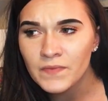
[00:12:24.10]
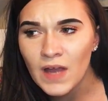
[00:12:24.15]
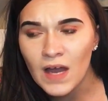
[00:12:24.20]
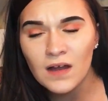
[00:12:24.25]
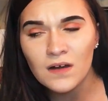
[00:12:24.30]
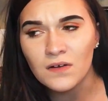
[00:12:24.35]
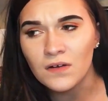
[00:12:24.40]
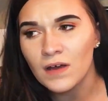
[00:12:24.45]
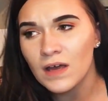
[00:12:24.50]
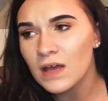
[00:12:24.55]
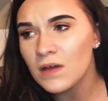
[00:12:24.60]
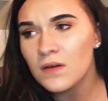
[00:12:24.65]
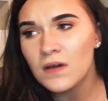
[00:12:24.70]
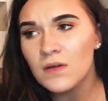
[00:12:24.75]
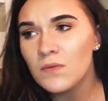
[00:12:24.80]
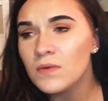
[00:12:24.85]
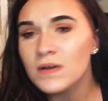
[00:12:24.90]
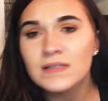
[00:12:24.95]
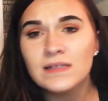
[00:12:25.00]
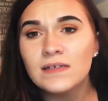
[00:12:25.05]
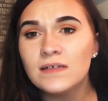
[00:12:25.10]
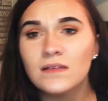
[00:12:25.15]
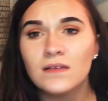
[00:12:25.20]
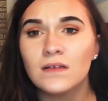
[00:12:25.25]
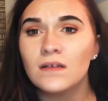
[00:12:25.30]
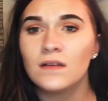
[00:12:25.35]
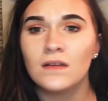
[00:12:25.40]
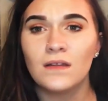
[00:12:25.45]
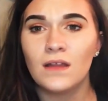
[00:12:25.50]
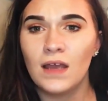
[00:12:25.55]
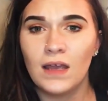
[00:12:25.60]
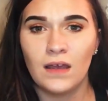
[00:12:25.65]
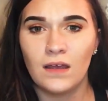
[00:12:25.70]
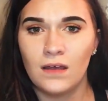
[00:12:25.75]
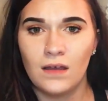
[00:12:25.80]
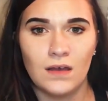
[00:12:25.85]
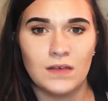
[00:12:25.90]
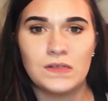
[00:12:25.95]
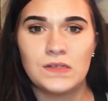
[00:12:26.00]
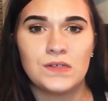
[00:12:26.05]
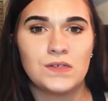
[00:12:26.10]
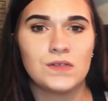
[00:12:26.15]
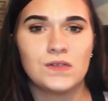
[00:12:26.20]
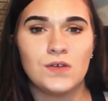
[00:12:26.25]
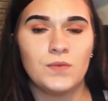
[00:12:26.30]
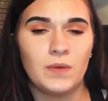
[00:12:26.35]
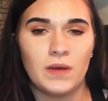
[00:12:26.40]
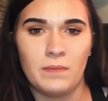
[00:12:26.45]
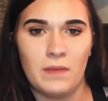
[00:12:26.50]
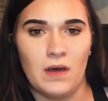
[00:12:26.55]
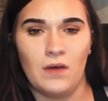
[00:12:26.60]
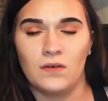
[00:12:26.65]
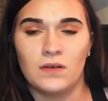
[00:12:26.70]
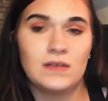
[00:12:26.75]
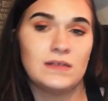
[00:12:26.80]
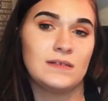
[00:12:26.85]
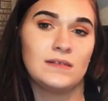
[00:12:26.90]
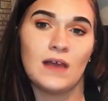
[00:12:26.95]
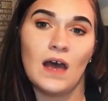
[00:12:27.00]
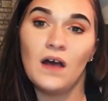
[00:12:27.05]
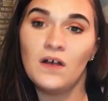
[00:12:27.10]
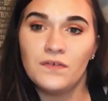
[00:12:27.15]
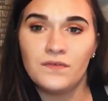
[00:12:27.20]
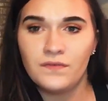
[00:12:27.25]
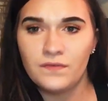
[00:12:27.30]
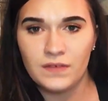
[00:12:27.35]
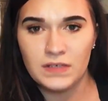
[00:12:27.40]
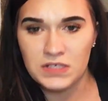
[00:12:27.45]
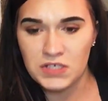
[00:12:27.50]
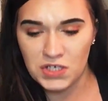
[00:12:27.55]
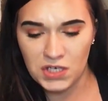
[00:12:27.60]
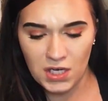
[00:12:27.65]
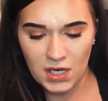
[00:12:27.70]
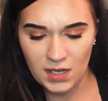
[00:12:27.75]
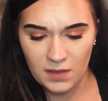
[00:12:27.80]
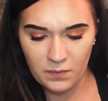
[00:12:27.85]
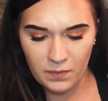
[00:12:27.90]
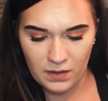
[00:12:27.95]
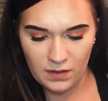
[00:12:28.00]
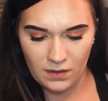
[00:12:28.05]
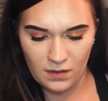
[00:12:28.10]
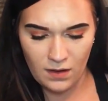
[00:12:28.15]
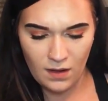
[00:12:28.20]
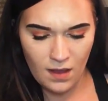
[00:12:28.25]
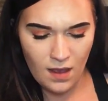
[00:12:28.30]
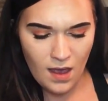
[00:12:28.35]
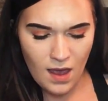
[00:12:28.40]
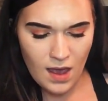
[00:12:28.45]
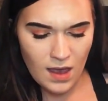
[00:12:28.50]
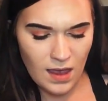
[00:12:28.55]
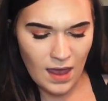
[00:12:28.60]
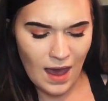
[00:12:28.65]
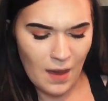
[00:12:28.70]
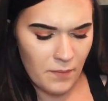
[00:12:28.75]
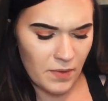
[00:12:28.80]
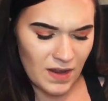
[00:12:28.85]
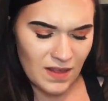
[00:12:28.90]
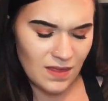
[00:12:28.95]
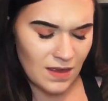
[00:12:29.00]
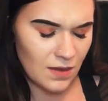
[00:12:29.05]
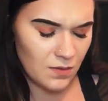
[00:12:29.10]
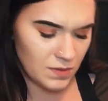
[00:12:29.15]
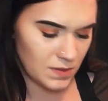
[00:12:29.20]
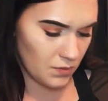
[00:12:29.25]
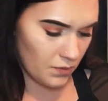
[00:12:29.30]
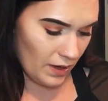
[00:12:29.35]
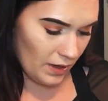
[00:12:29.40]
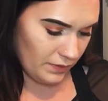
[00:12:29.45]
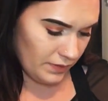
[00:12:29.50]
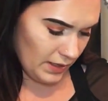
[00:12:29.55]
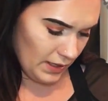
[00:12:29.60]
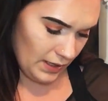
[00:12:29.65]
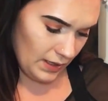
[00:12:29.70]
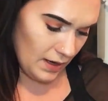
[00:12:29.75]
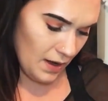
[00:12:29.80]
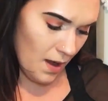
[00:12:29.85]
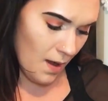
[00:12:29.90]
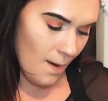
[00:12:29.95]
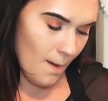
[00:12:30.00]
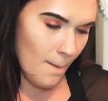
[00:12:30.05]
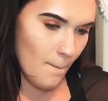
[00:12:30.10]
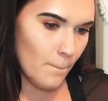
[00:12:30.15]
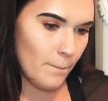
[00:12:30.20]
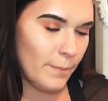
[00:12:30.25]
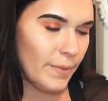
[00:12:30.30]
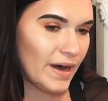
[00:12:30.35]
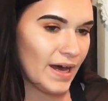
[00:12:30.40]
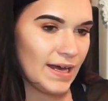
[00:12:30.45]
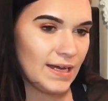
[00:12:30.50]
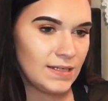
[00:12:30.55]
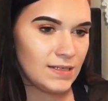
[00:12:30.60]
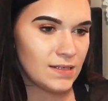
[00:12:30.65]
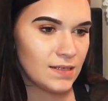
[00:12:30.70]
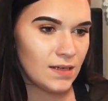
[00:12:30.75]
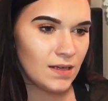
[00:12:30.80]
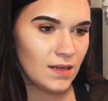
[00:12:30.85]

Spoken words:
I don't know. It wasn't like a stupid amount because e.l.f. is cheap, and yeah, but I think it was around there. But